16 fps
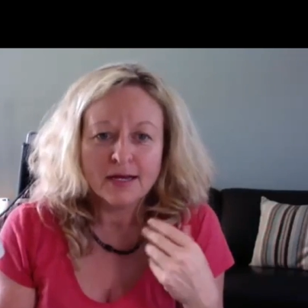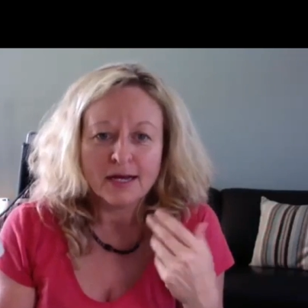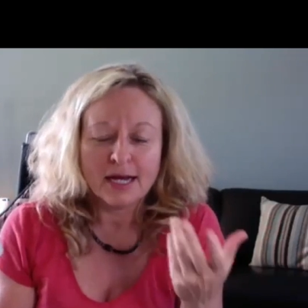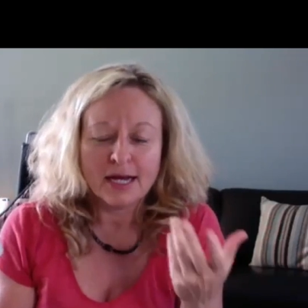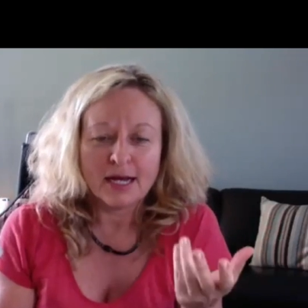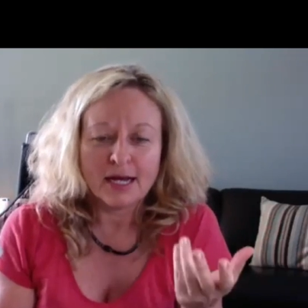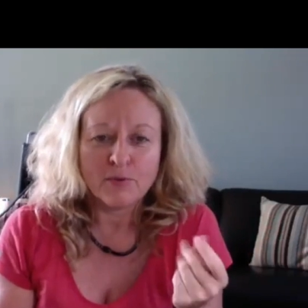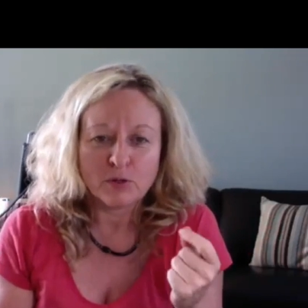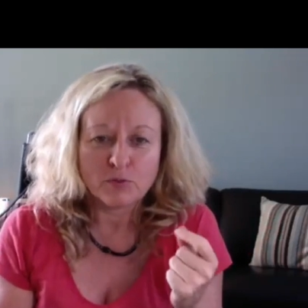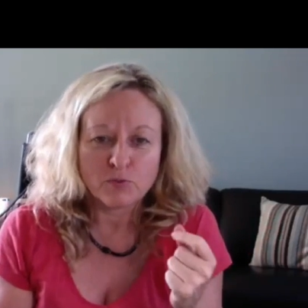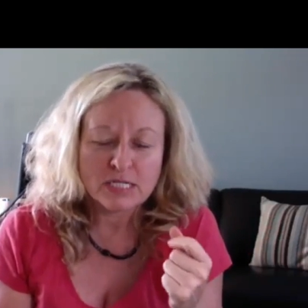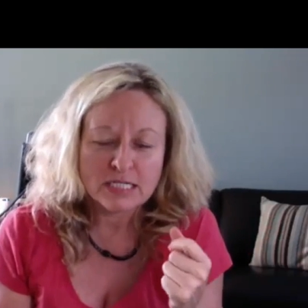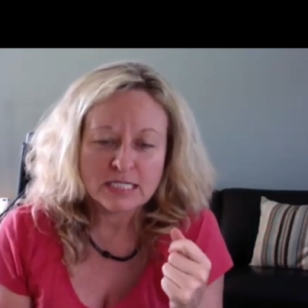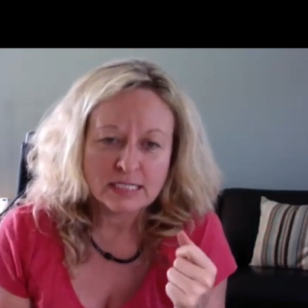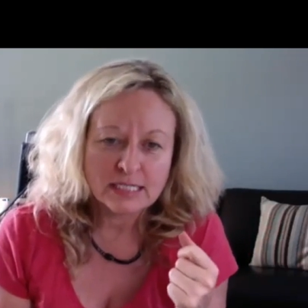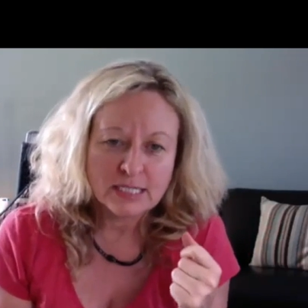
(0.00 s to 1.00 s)
I went
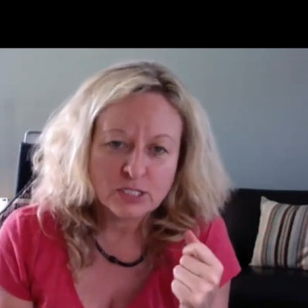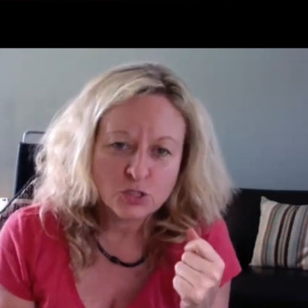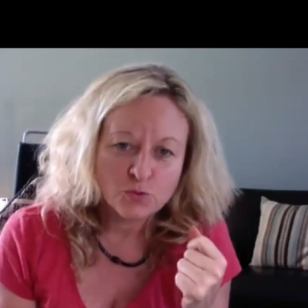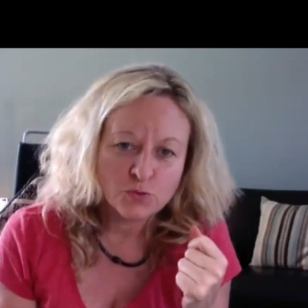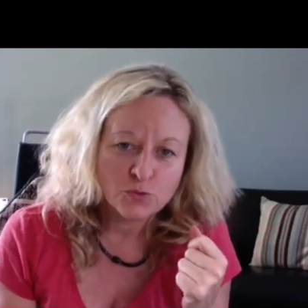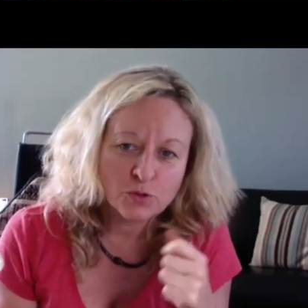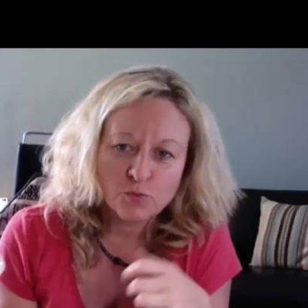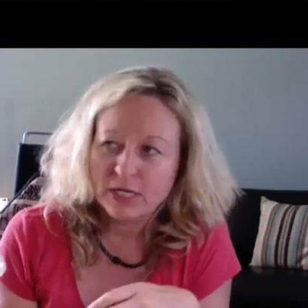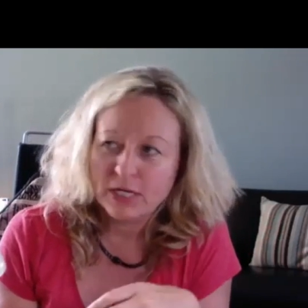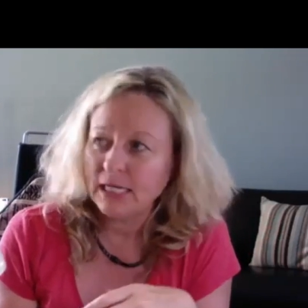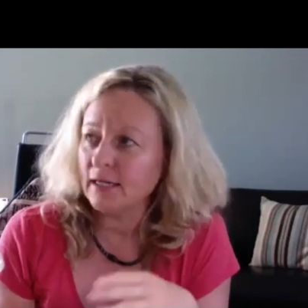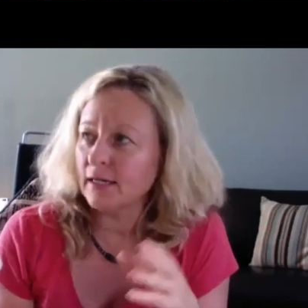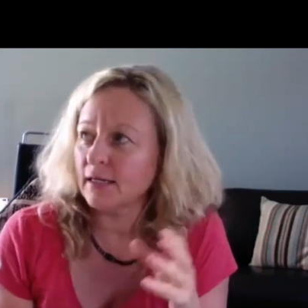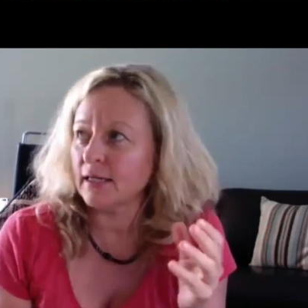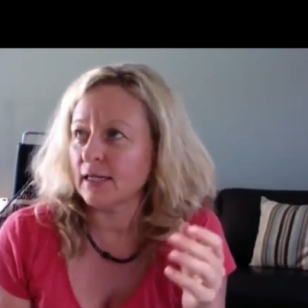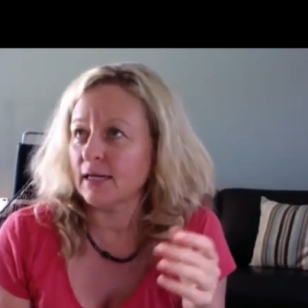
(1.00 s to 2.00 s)
recently to an
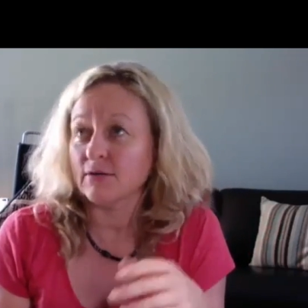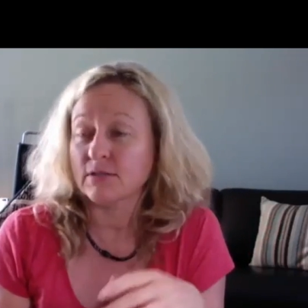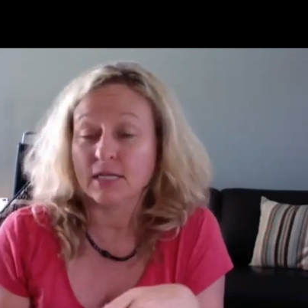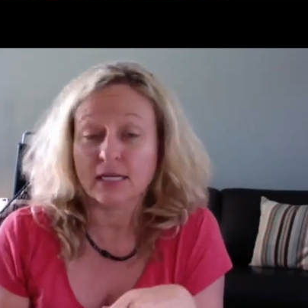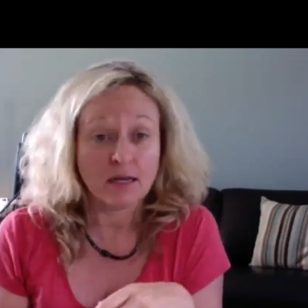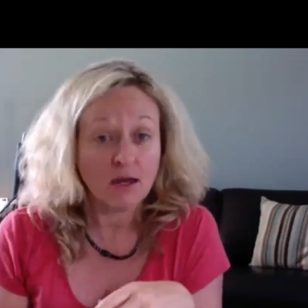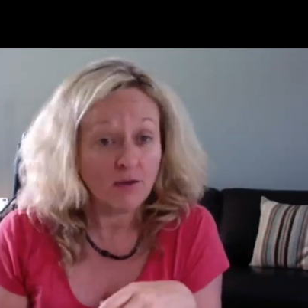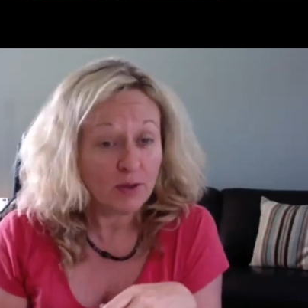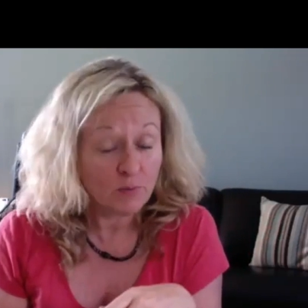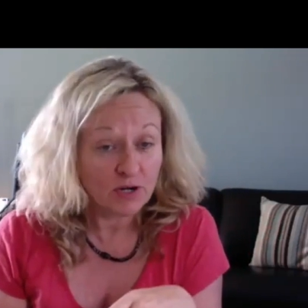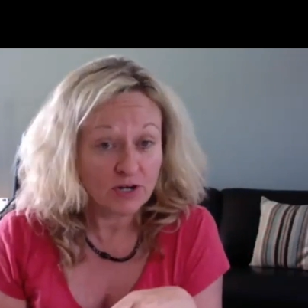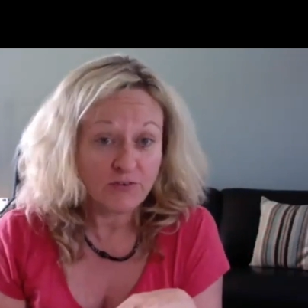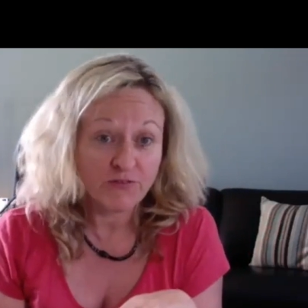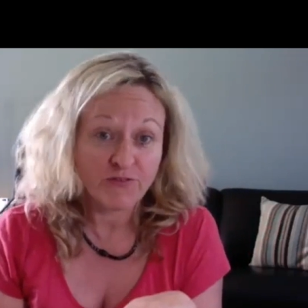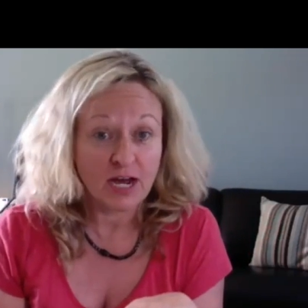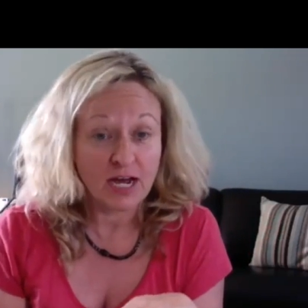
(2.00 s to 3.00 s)
arena and I was like, oh, they
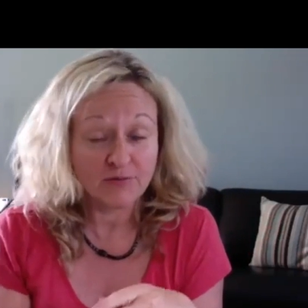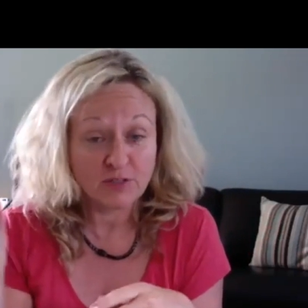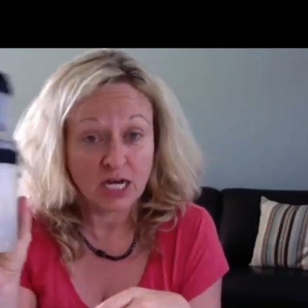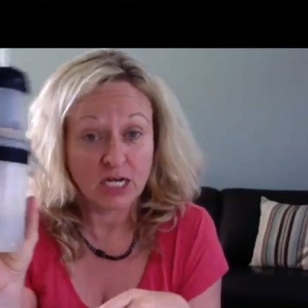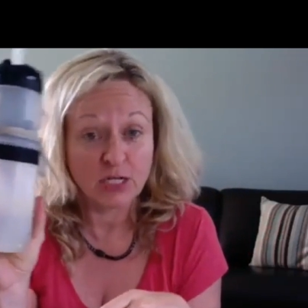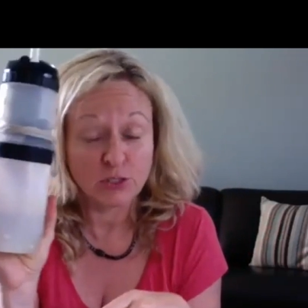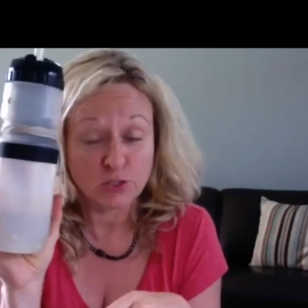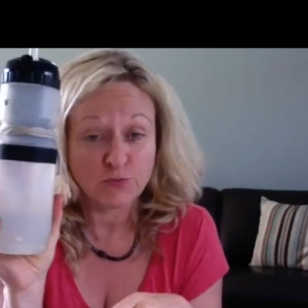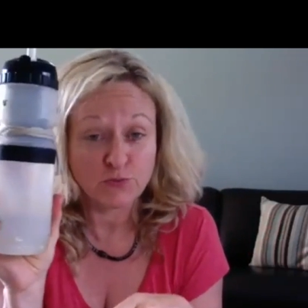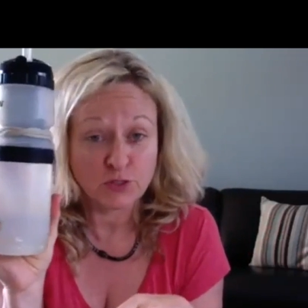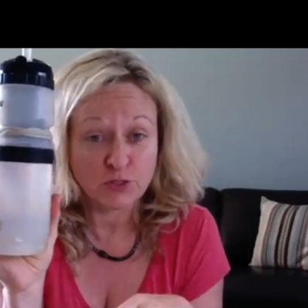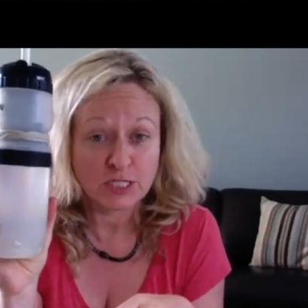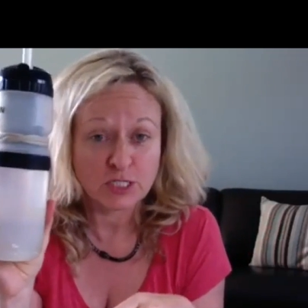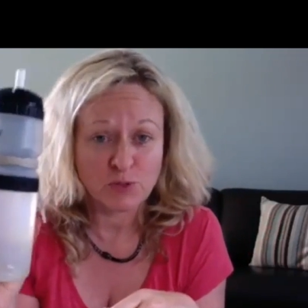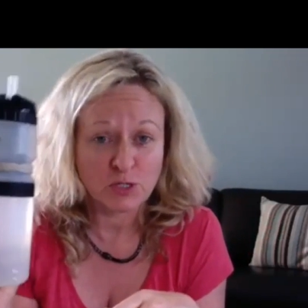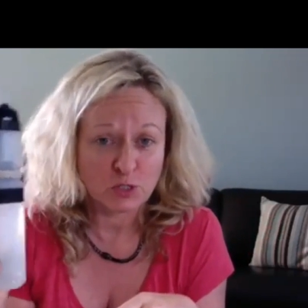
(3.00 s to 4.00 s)
wanted $5 for
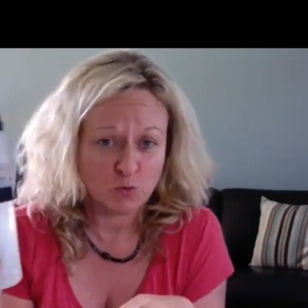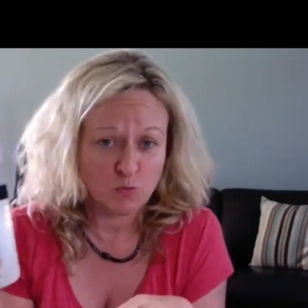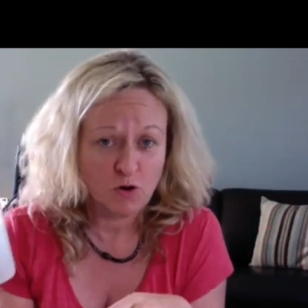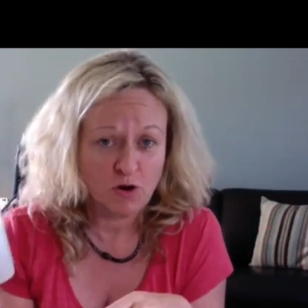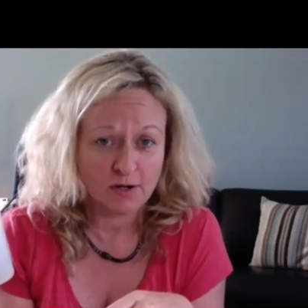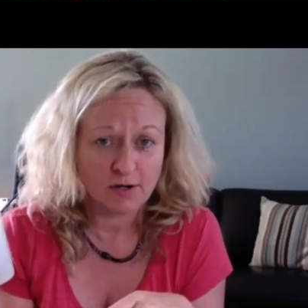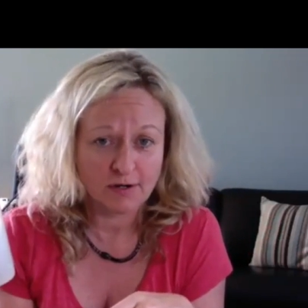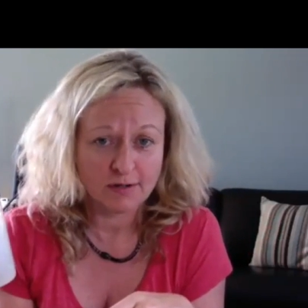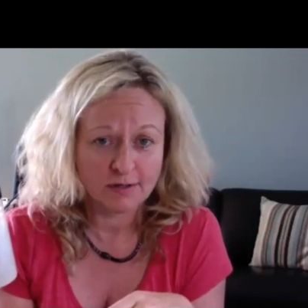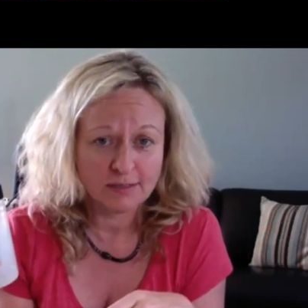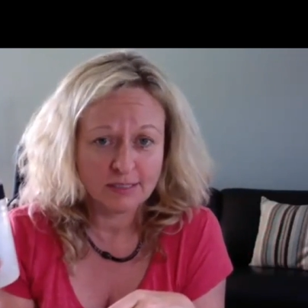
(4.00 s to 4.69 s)
this much water.